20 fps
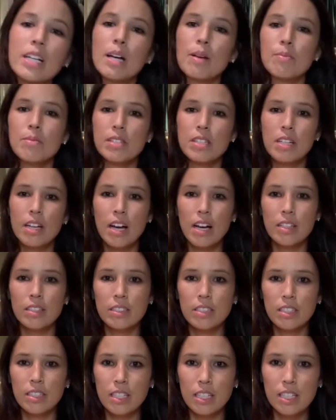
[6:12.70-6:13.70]
comes to
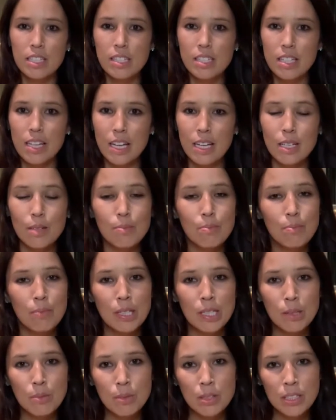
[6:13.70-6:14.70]
other things like
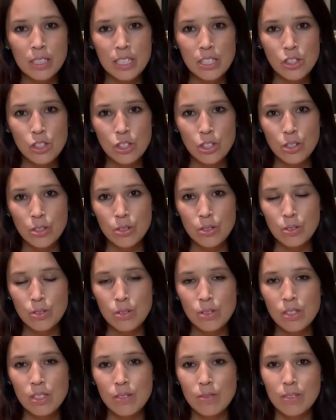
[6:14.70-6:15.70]
minimalist
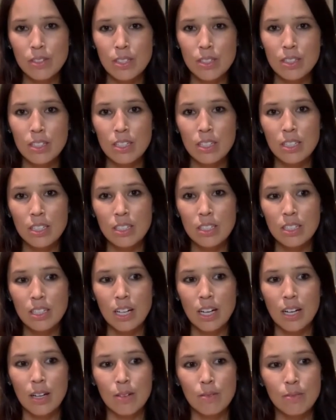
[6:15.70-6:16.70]
shoes,
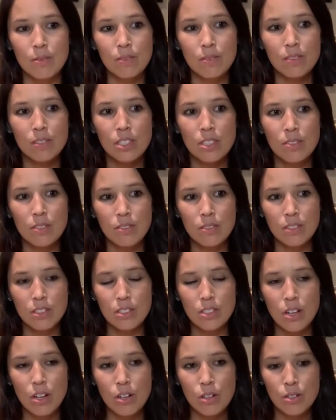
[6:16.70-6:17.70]
the
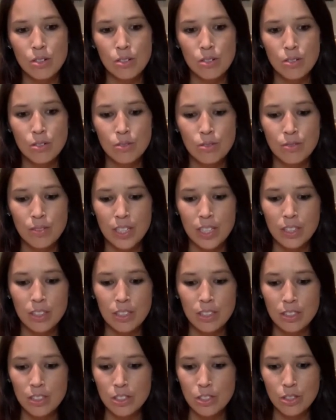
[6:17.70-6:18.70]
toe
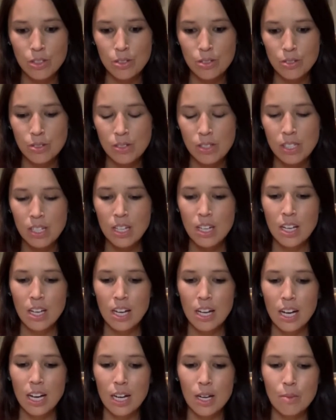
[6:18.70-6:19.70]
finger shoes,
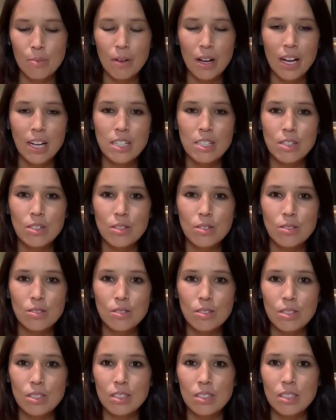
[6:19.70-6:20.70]
I
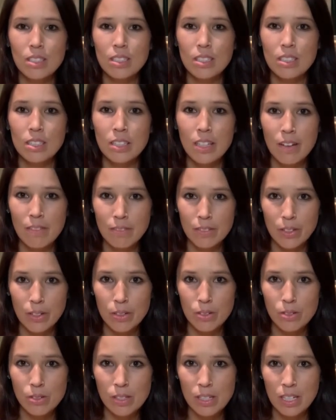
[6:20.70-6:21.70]
don't love
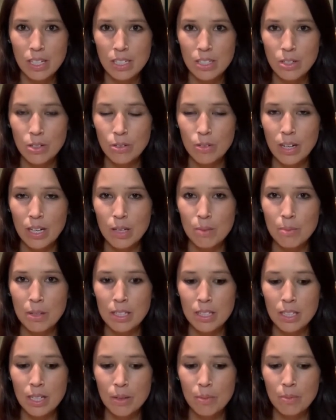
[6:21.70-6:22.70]
those. I don't
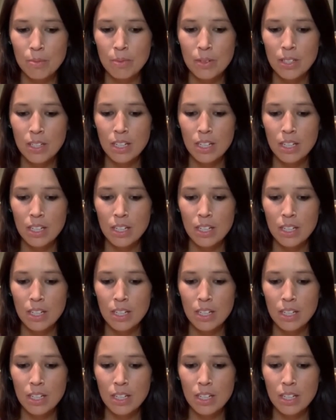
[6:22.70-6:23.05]
recommend them